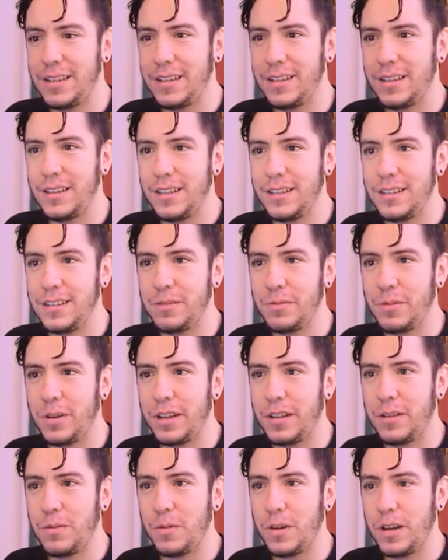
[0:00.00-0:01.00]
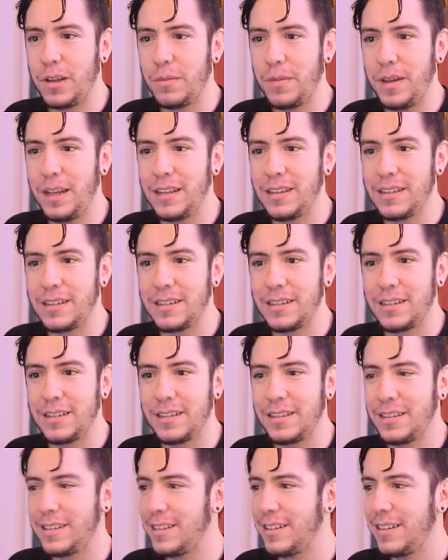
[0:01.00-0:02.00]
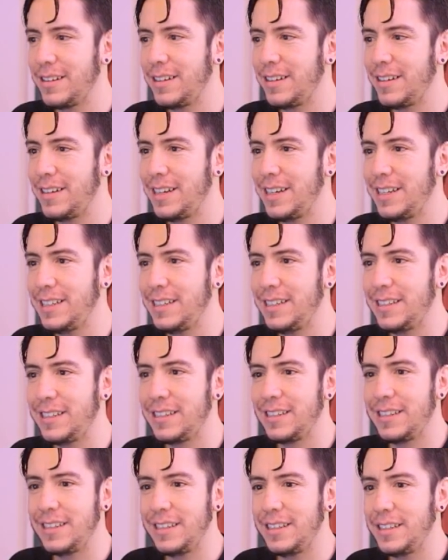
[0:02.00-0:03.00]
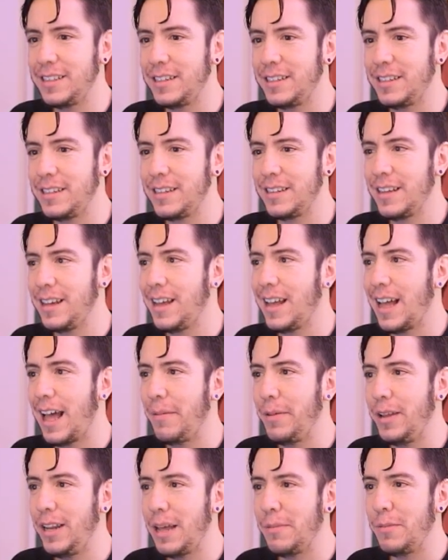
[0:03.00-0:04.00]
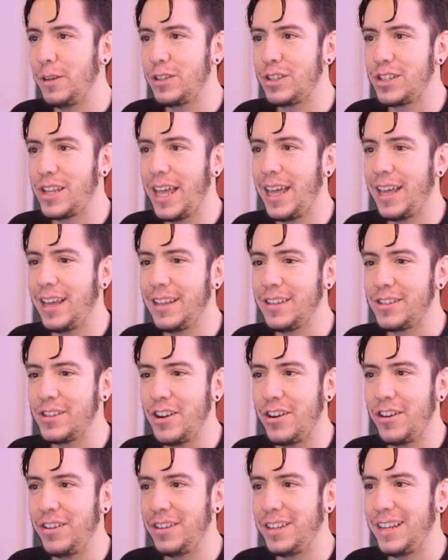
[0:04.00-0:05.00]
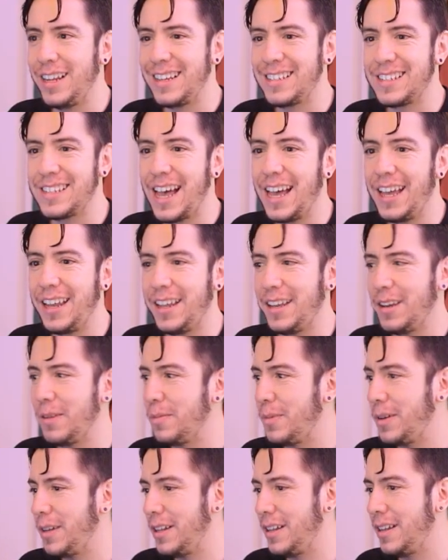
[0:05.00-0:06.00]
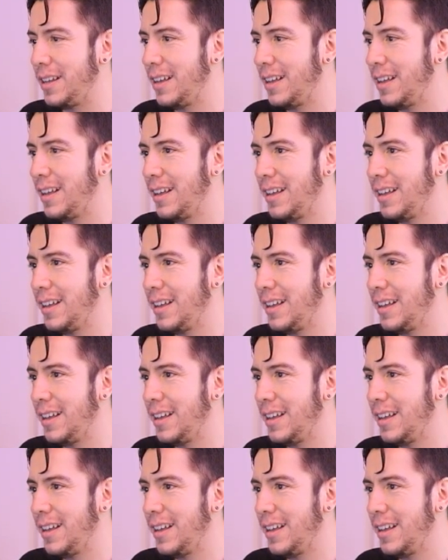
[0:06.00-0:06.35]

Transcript: it what it means? This is, I mean, I'm not saying it's not exciting, but